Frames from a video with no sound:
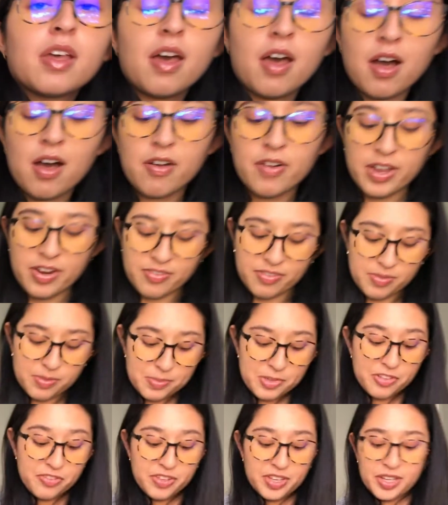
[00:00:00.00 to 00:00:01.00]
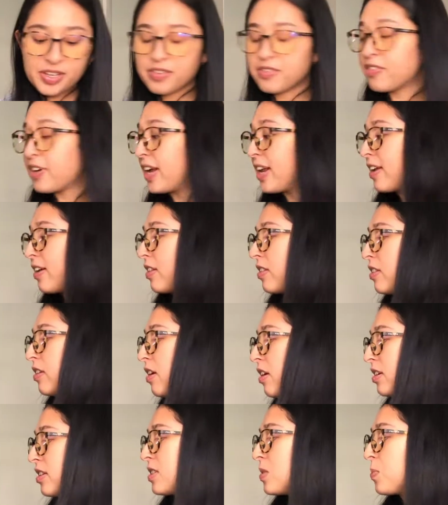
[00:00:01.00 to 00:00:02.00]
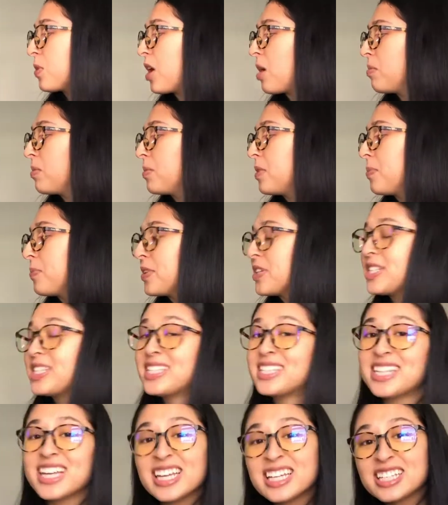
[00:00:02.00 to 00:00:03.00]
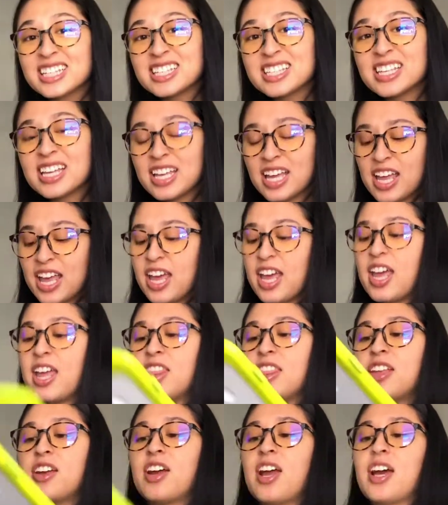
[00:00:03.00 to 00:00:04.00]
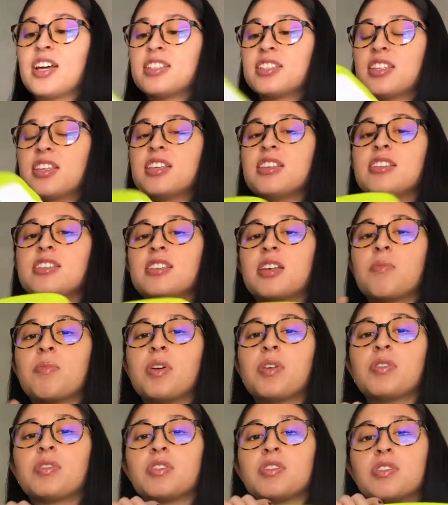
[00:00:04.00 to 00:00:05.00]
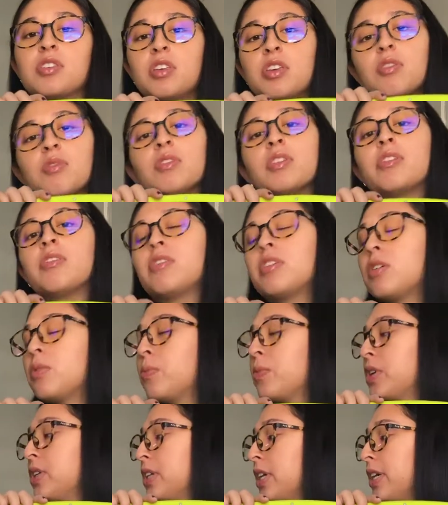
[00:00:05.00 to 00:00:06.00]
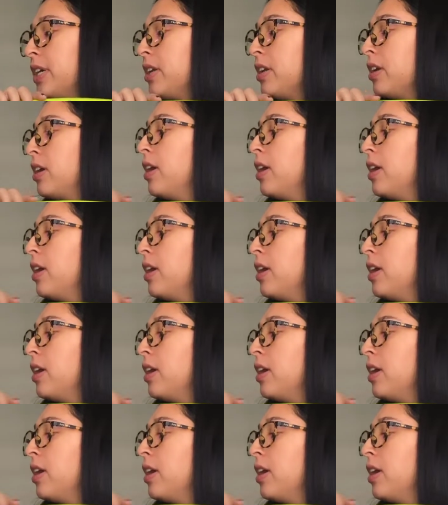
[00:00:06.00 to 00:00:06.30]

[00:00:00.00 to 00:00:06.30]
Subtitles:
All right, we're moving right along to problem number 6. And they're asking us about this cute little number line.